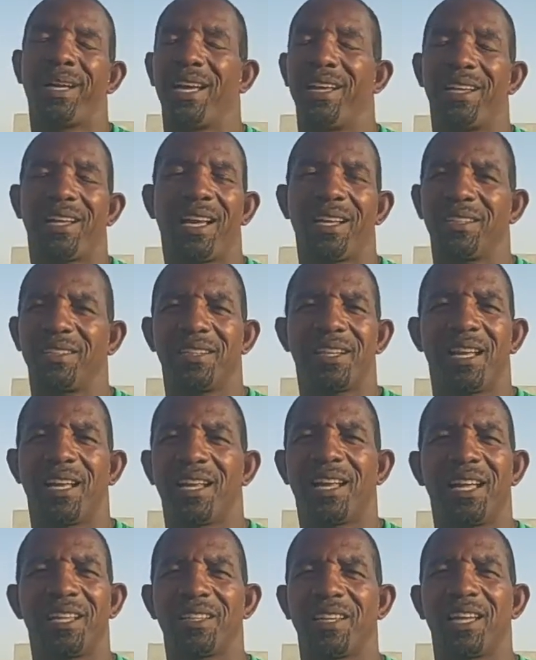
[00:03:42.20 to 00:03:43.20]

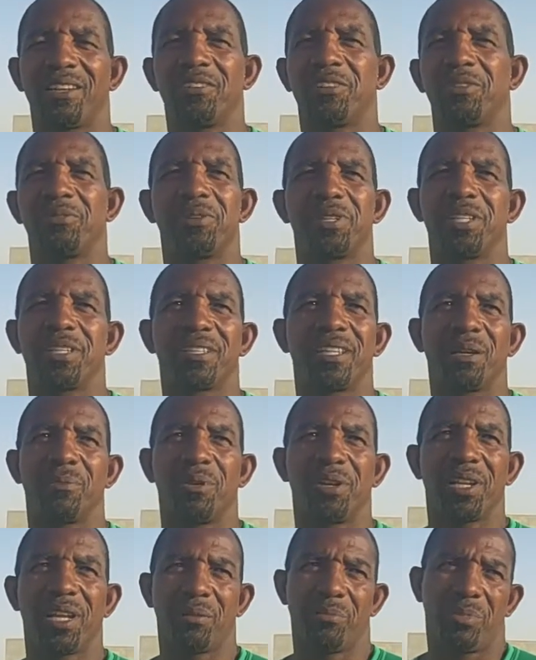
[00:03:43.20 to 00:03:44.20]
I don't know what to say
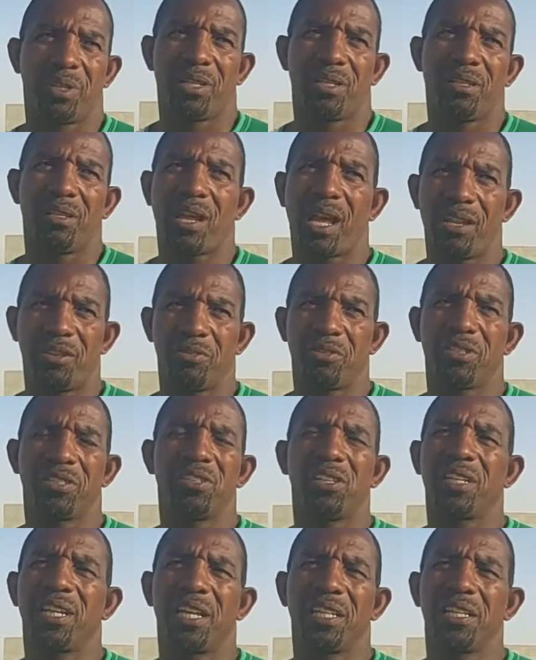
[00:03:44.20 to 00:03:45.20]
about that, but I know
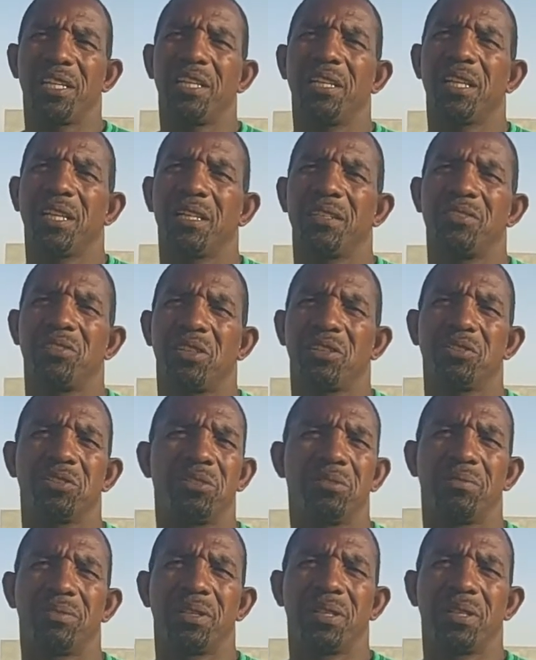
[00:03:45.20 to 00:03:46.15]
it's not ideal and it's not good.